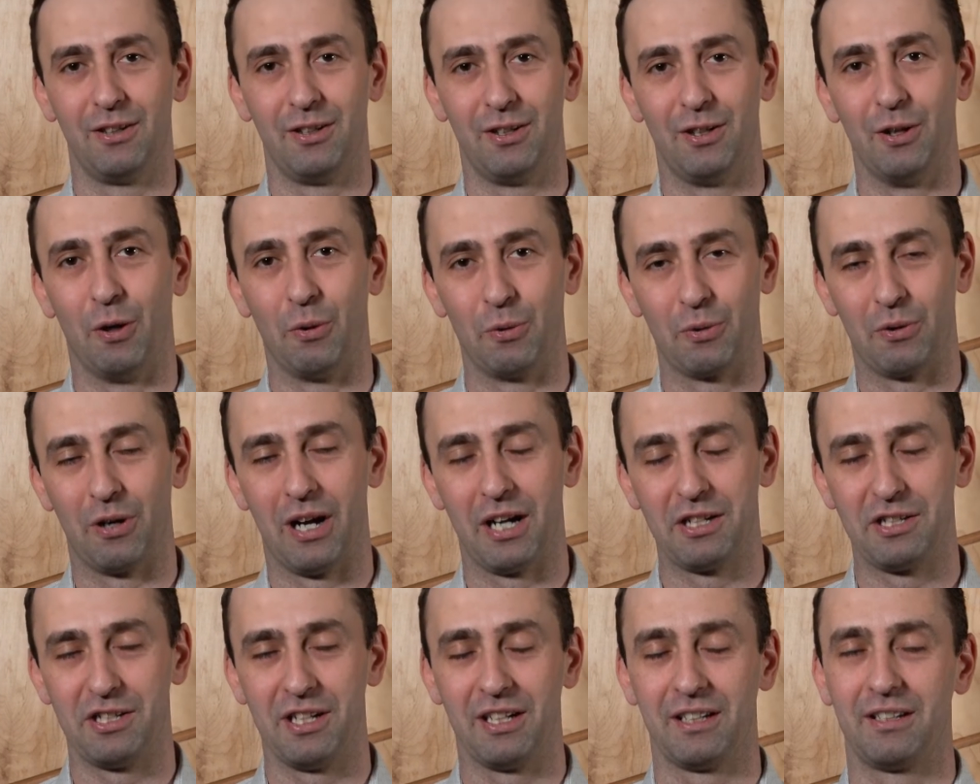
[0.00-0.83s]
Don't
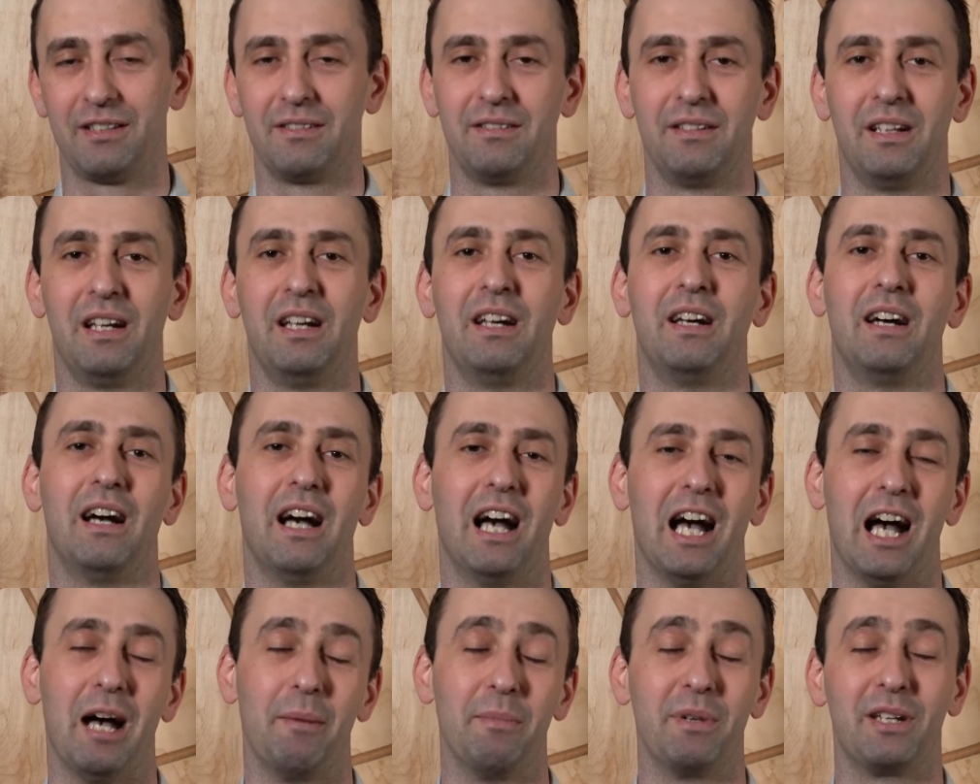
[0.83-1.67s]
rush it,
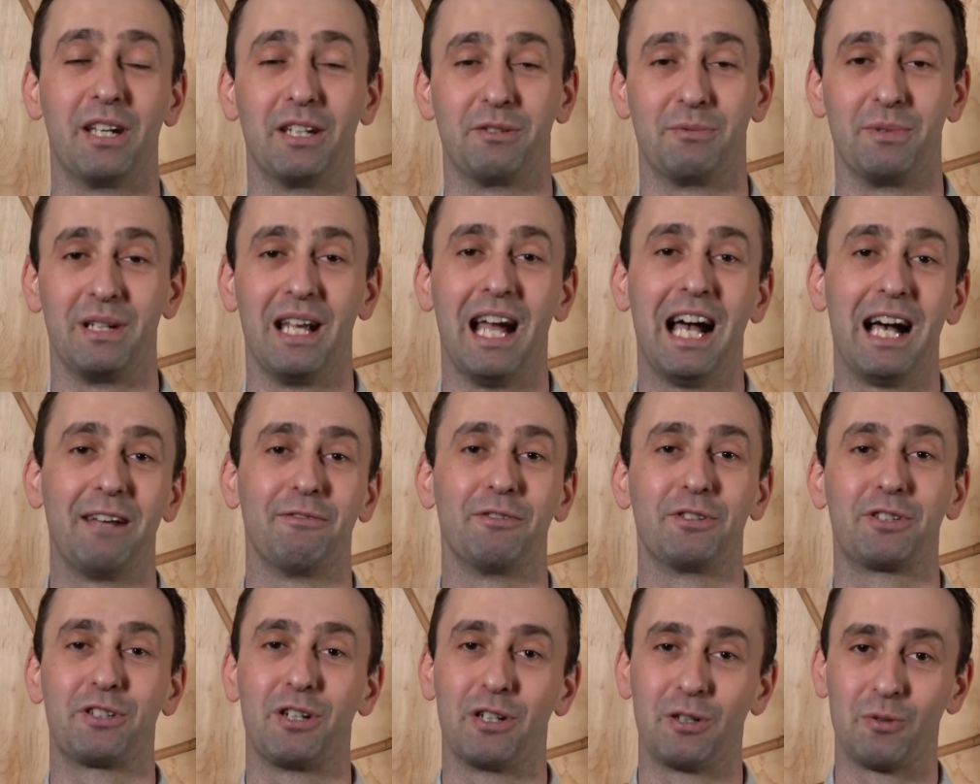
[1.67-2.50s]
because when you have
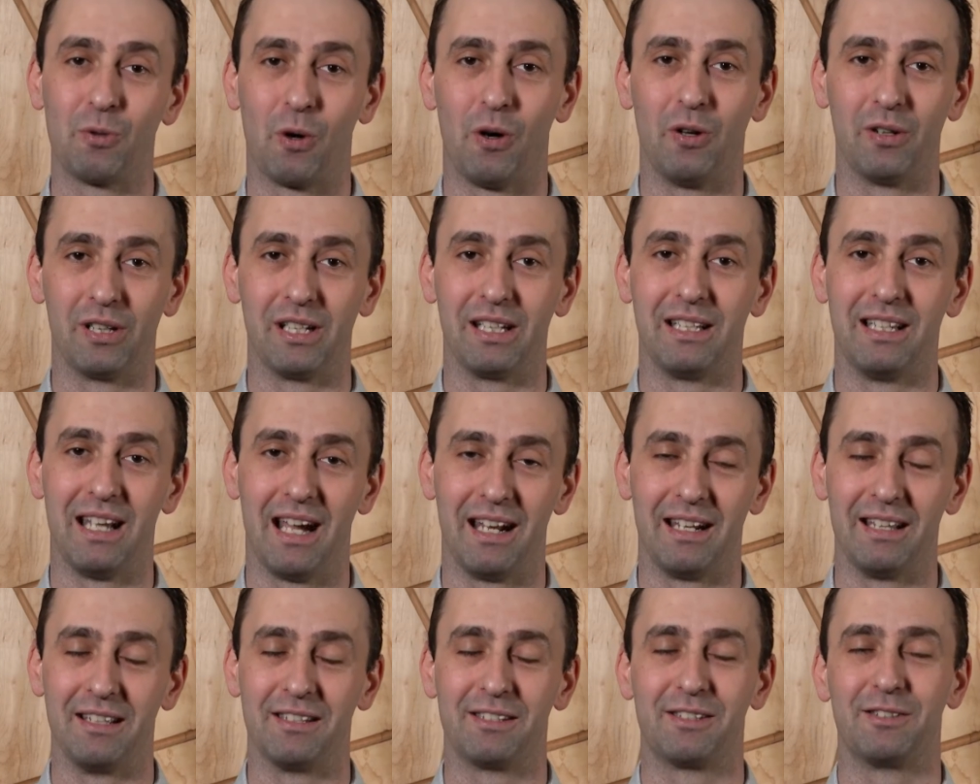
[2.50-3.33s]
those good quality
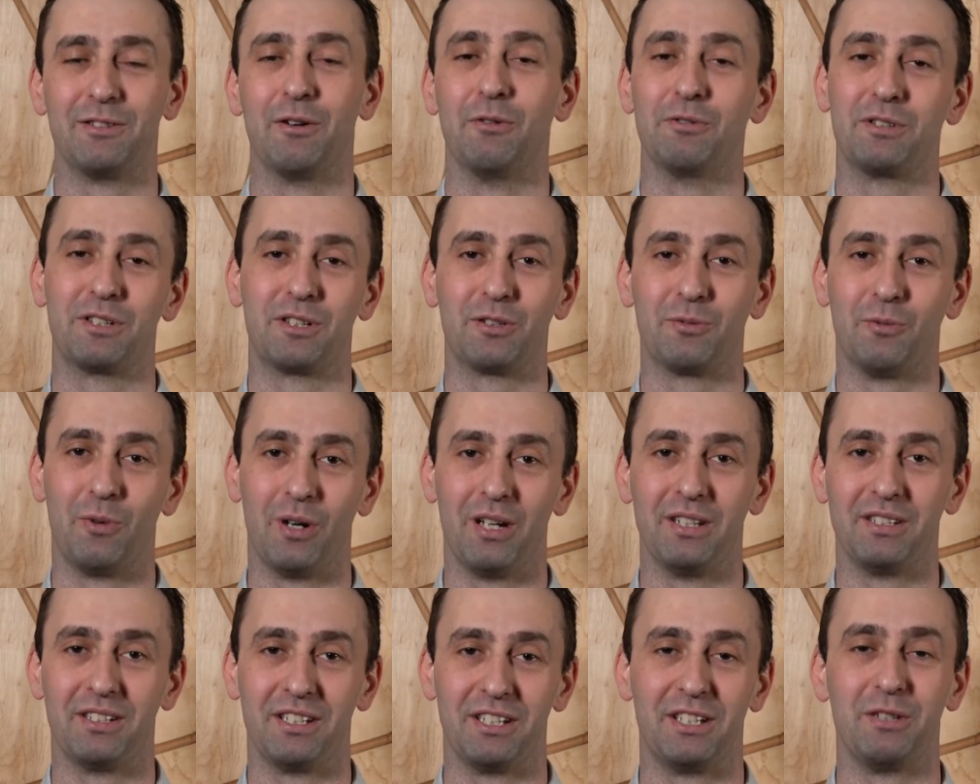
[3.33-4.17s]
tenants, those are the
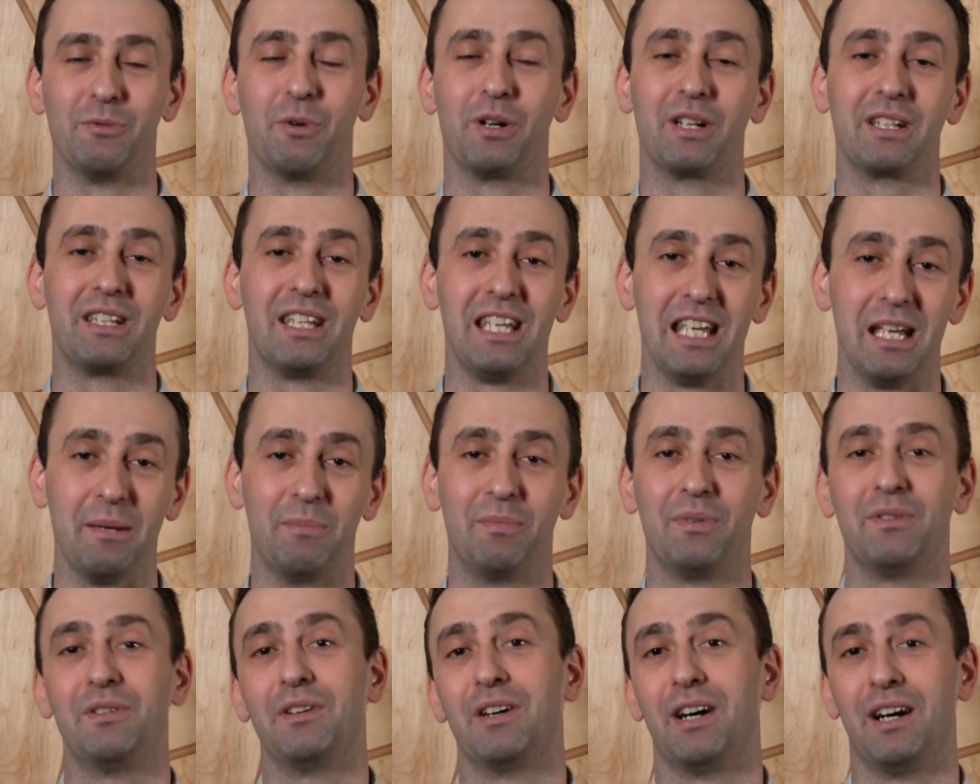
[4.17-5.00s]
ones that you want to
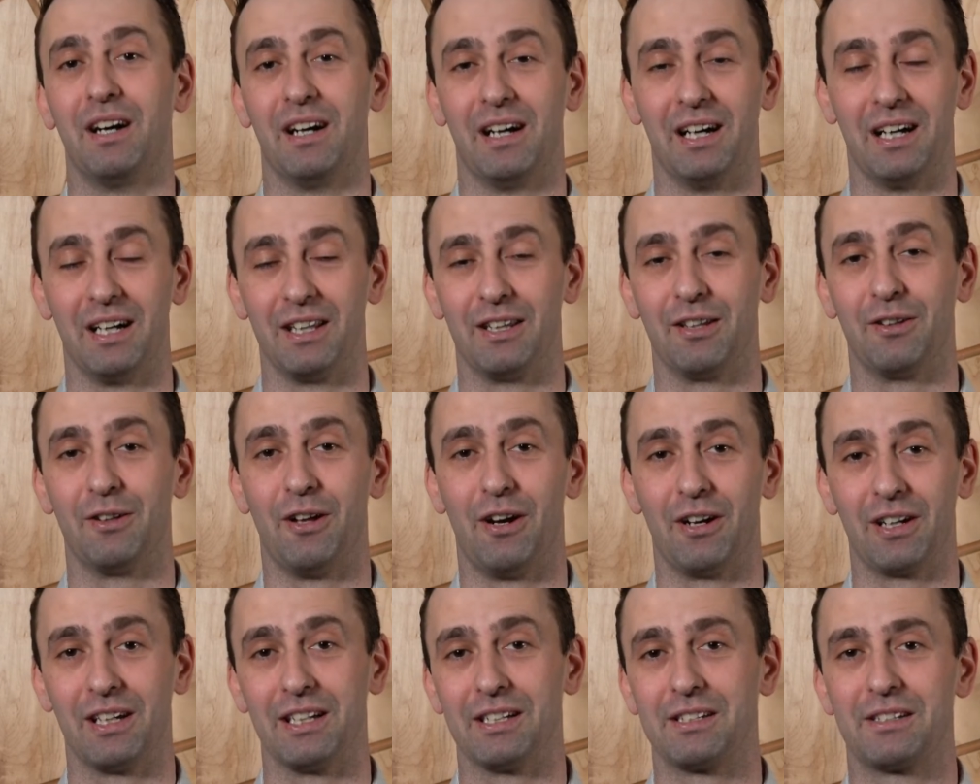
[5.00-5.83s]
keep the
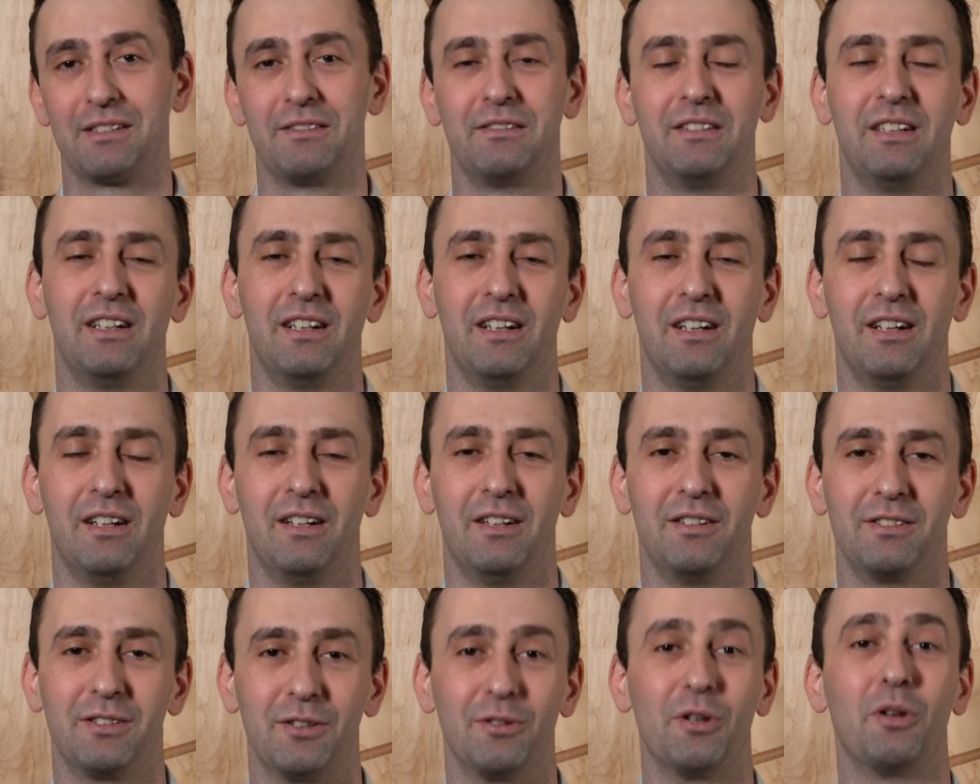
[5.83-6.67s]
longest.
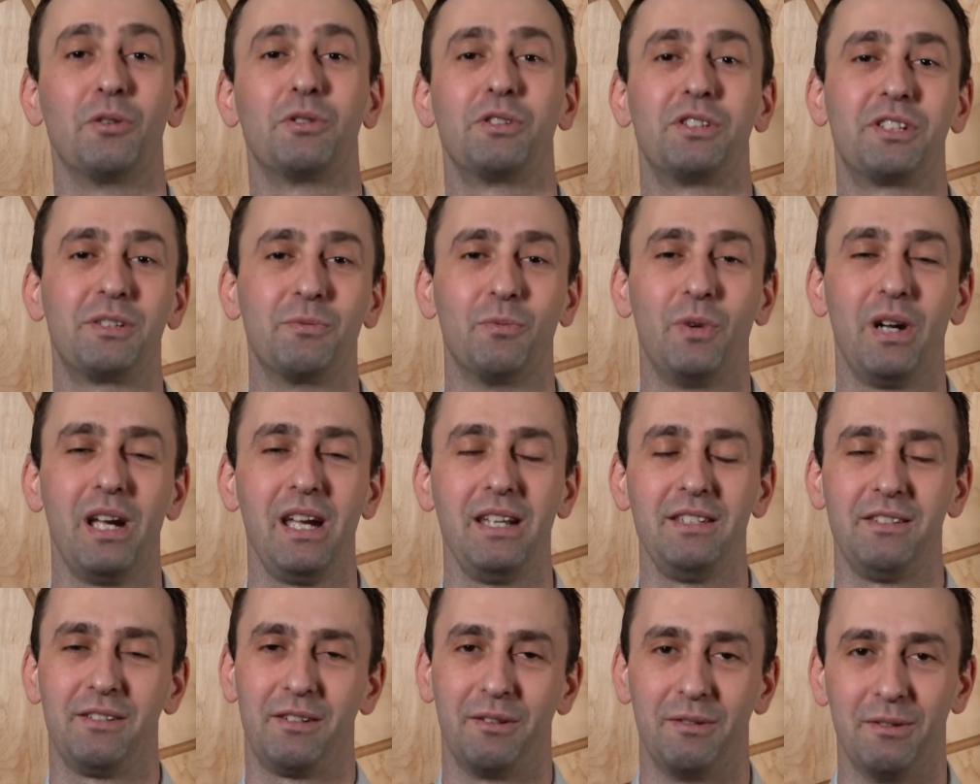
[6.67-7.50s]
So those are some
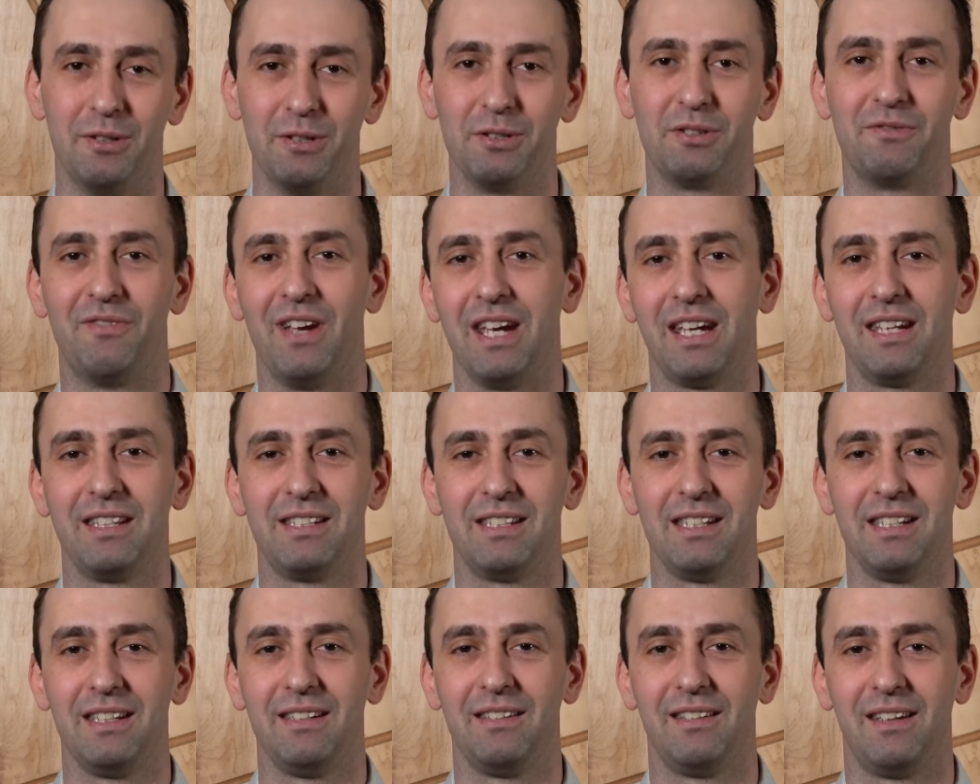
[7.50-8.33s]
ways you can reduce
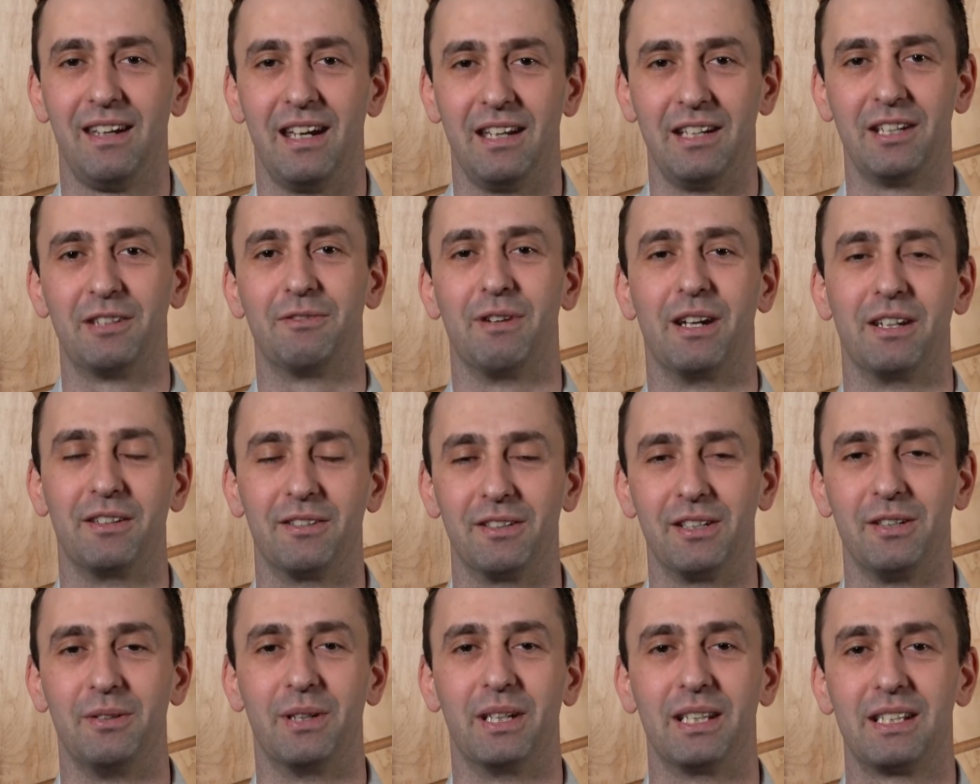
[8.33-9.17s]
vacancy in your
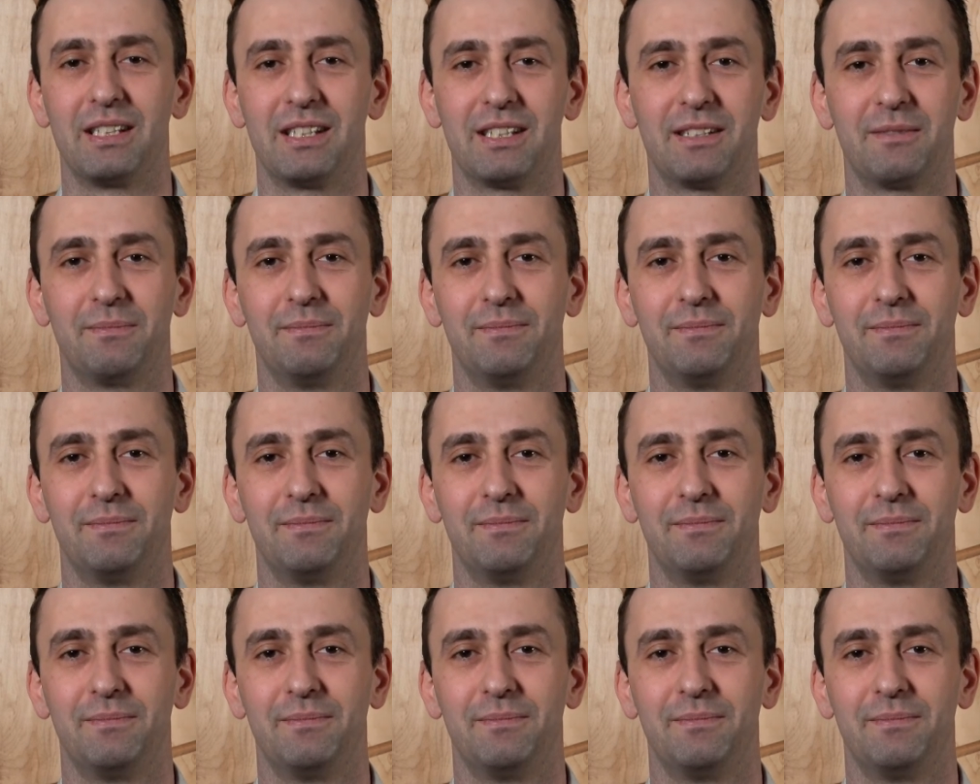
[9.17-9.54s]
rental units.